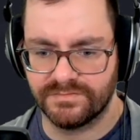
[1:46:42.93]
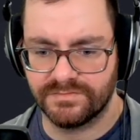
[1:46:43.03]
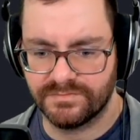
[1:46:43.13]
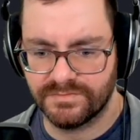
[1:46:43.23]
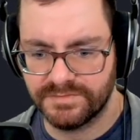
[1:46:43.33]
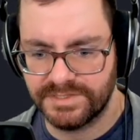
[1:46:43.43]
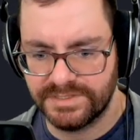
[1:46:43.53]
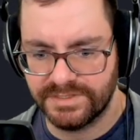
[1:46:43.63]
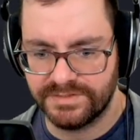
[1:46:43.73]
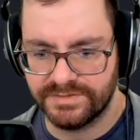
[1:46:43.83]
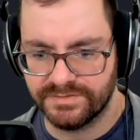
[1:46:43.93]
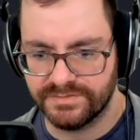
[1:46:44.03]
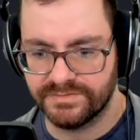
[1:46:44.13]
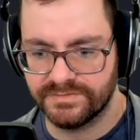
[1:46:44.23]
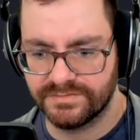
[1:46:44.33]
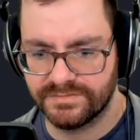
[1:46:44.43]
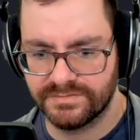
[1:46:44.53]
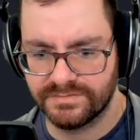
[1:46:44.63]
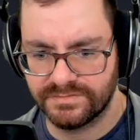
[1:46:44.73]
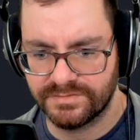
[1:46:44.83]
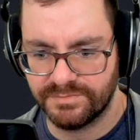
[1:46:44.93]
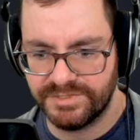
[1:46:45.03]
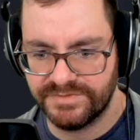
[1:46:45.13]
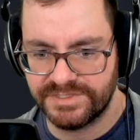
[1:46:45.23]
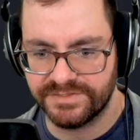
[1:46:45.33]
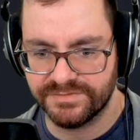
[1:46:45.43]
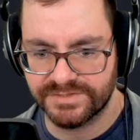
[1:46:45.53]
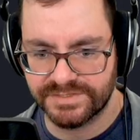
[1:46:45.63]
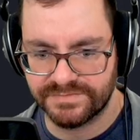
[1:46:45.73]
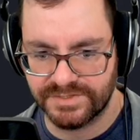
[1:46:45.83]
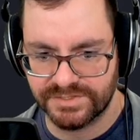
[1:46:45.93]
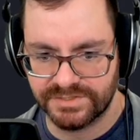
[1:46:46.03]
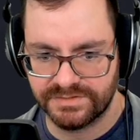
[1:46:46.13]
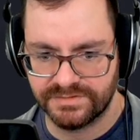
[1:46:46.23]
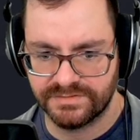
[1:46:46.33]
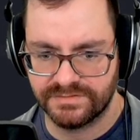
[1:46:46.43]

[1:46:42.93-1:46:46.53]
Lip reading: what we need to do we even use this function?